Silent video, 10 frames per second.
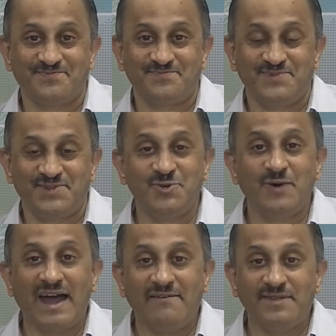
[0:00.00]
So, you
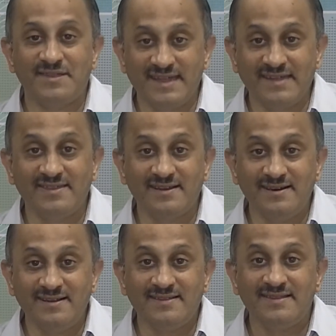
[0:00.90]
have the signal,
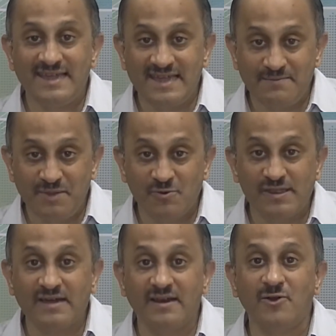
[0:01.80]
the
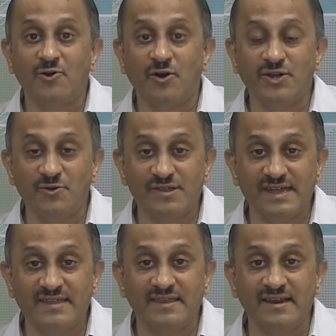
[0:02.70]
musical or audio
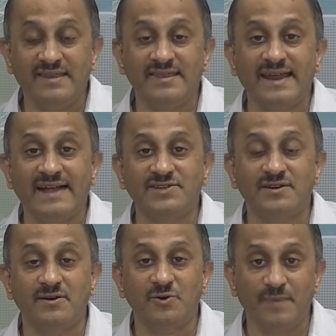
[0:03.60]
signal in the
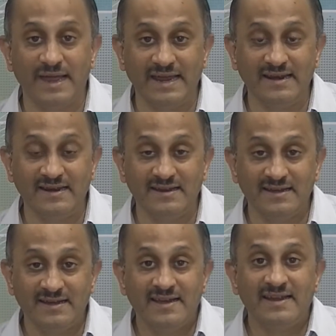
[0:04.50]
natural domain,
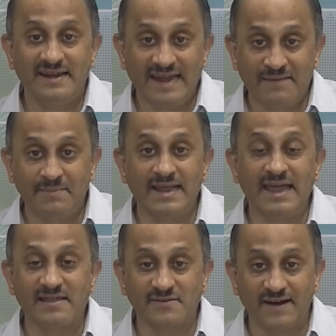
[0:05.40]
namely
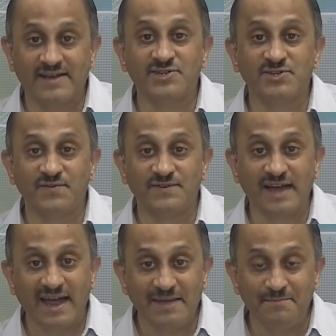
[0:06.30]
as a function of
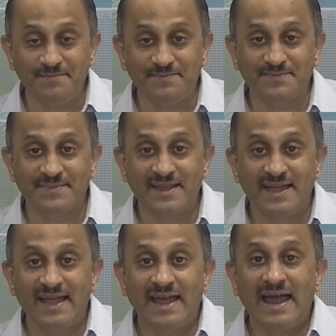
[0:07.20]
time,
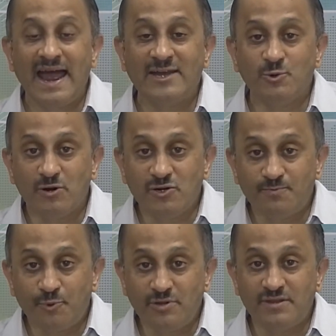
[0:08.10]
and you want to
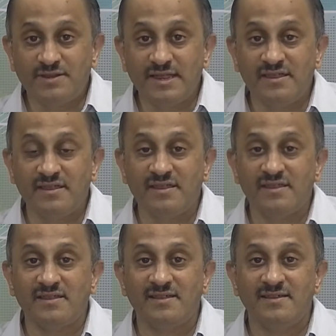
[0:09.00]
put
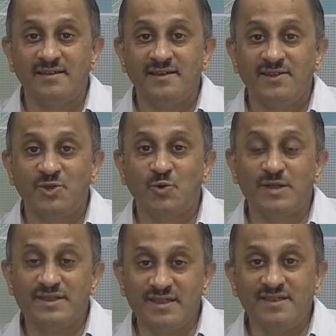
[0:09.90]
this through a
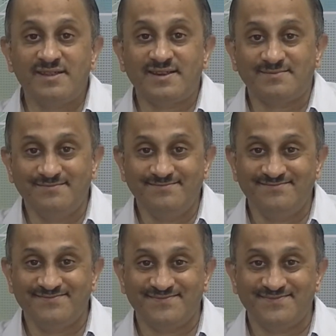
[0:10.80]
system
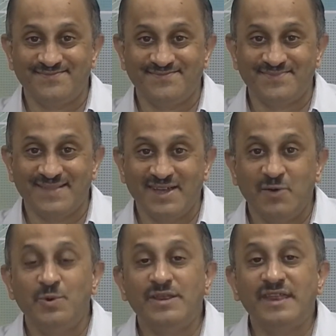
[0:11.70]

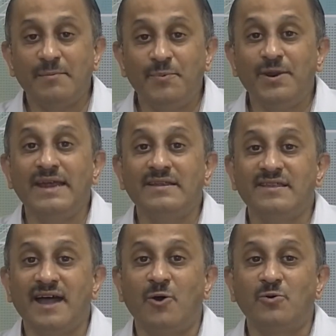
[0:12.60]
which separates
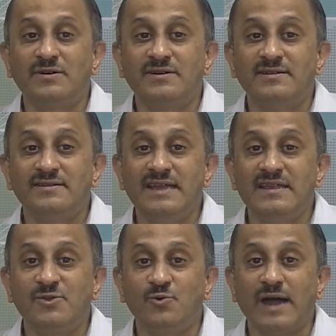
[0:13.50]
out these
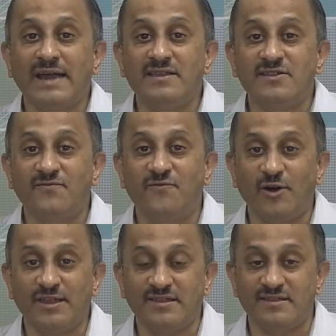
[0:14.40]
two kinds of
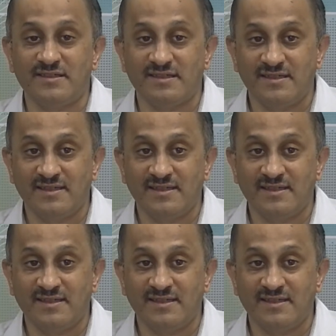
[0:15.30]
voices.